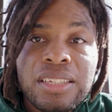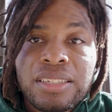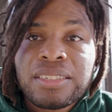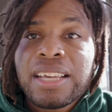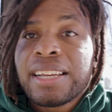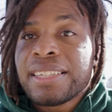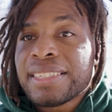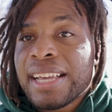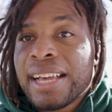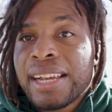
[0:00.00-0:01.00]
side to
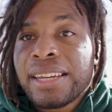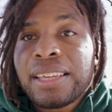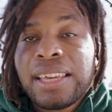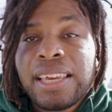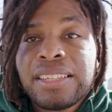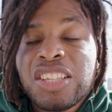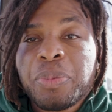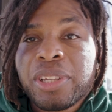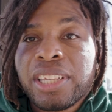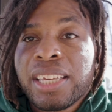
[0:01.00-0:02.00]
side. And
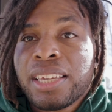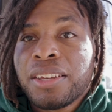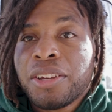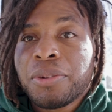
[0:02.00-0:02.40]
typically,